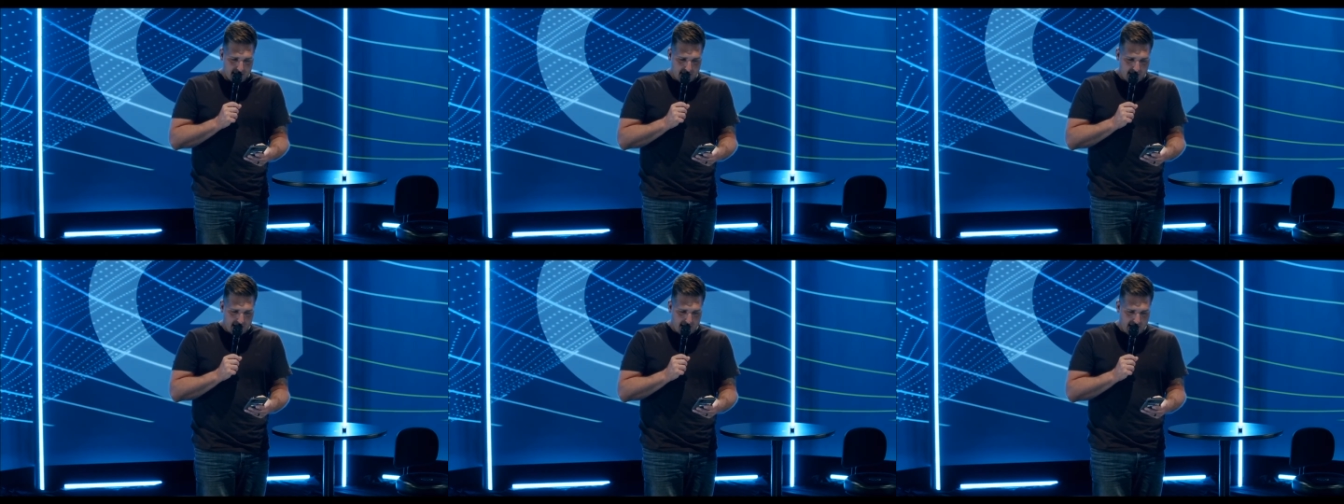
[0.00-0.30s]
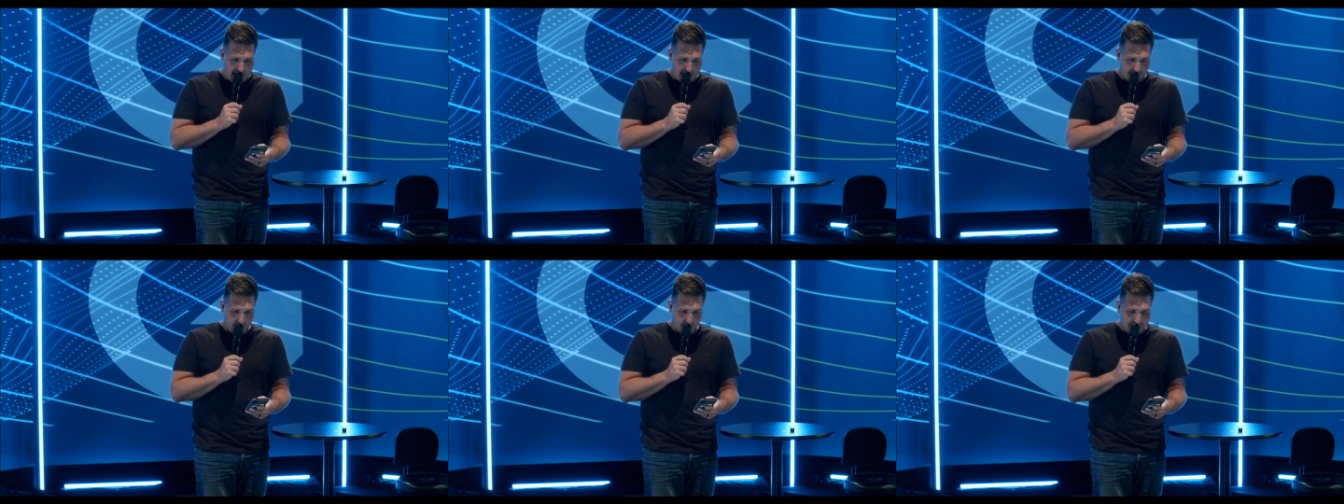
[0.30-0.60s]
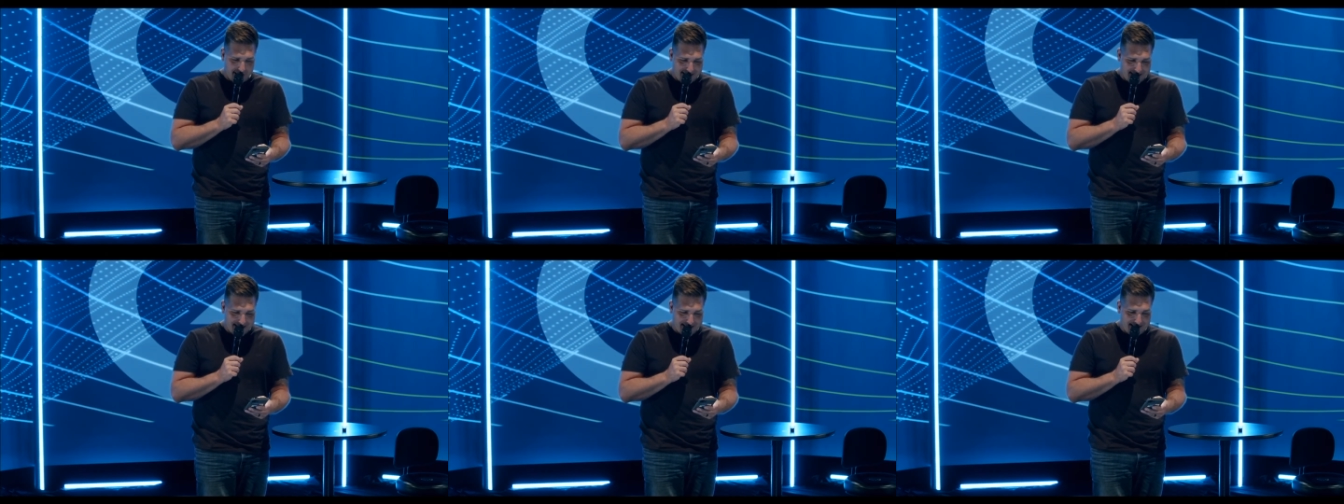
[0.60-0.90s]
and
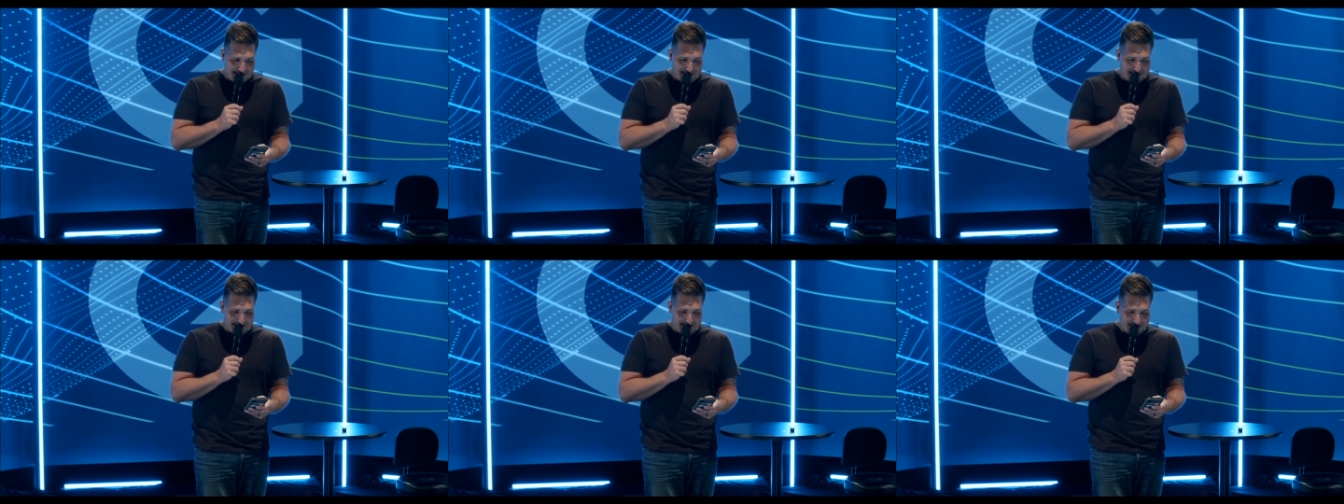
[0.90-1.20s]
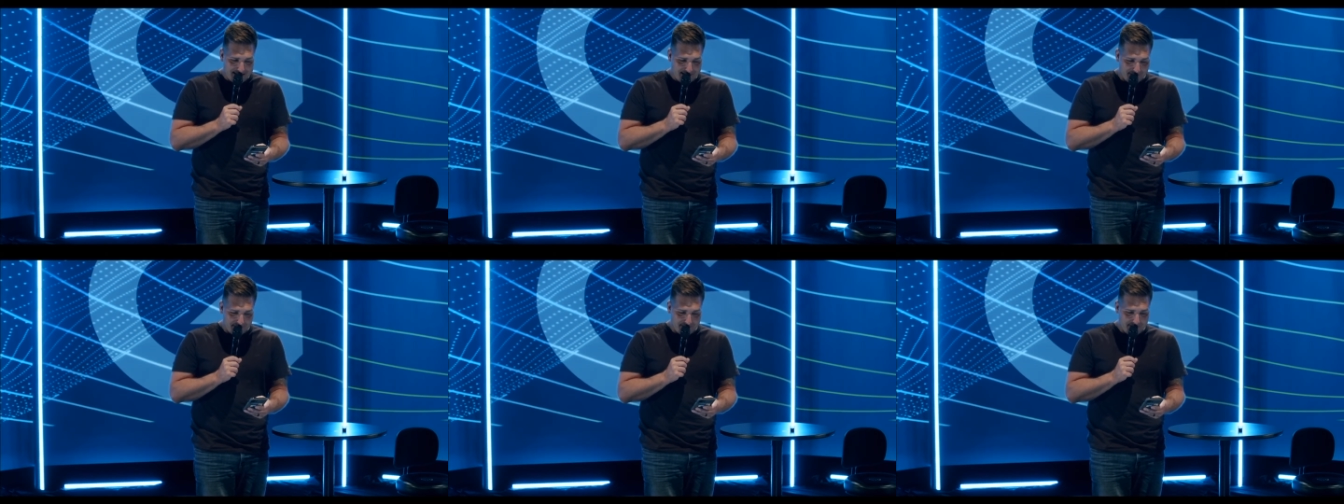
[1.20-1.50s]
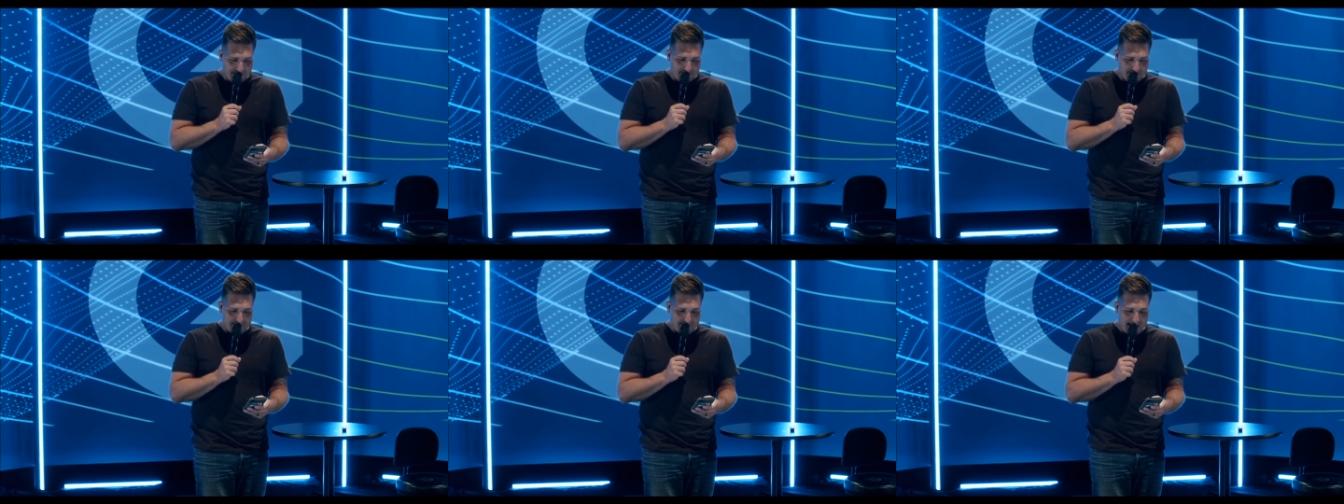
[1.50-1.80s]
when he had given
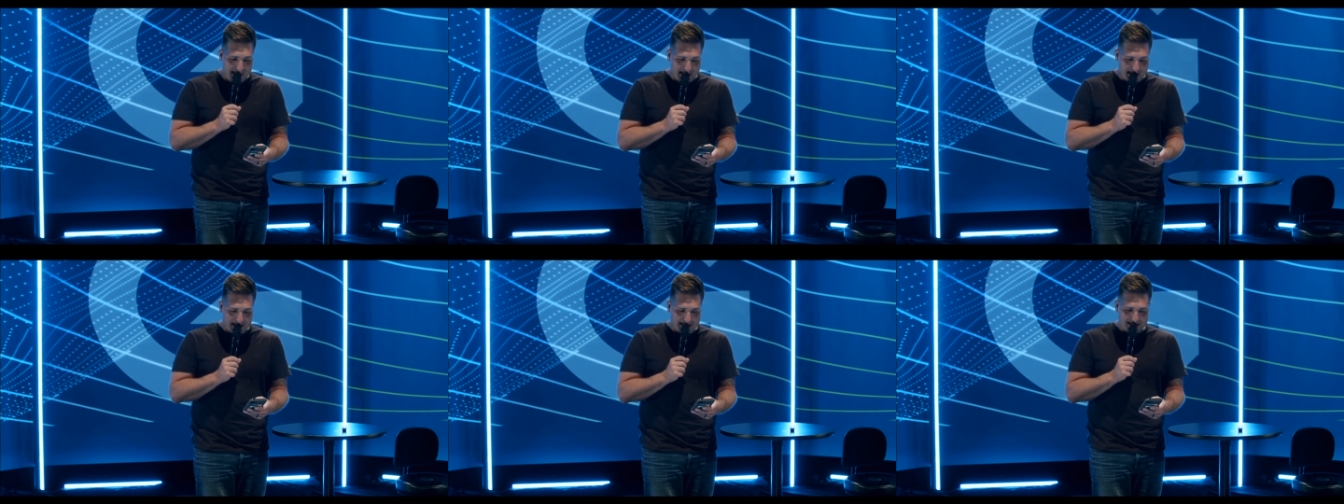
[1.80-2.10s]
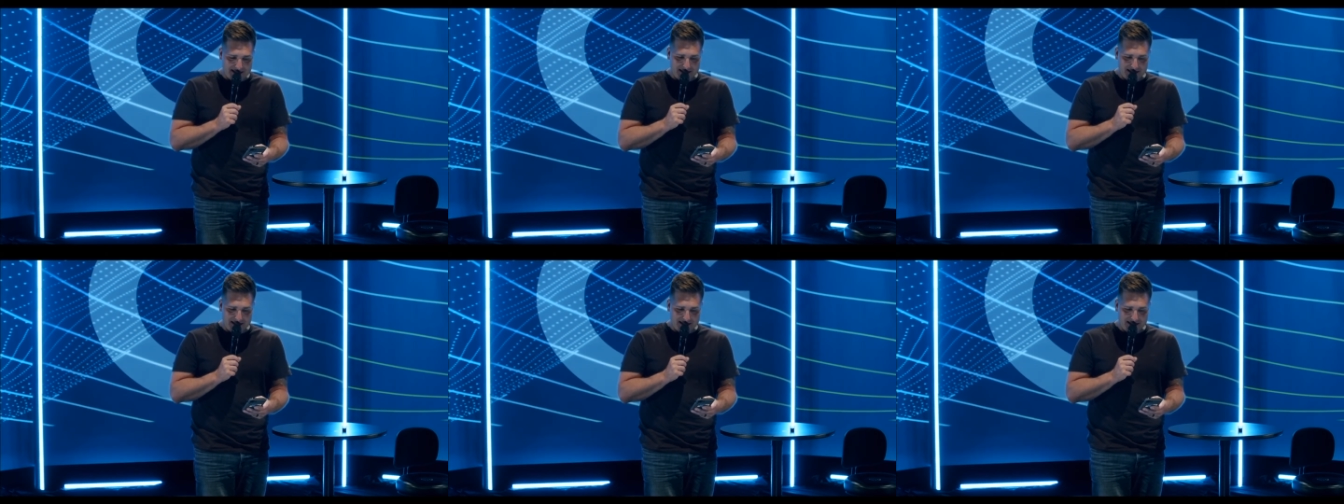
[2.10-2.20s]
thanks, he